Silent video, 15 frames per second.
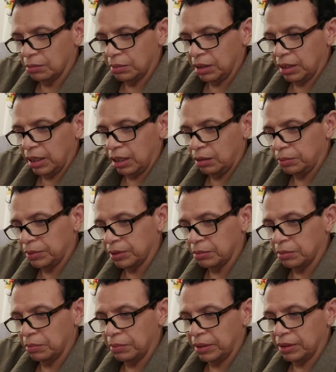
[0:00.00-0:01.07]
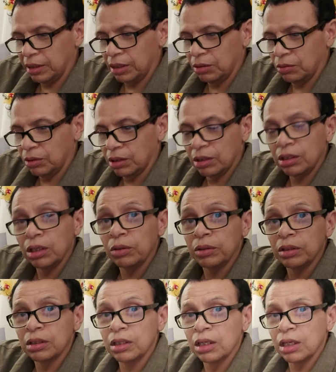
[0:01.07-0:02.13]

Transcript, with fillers: and help them, but they don't want to know it.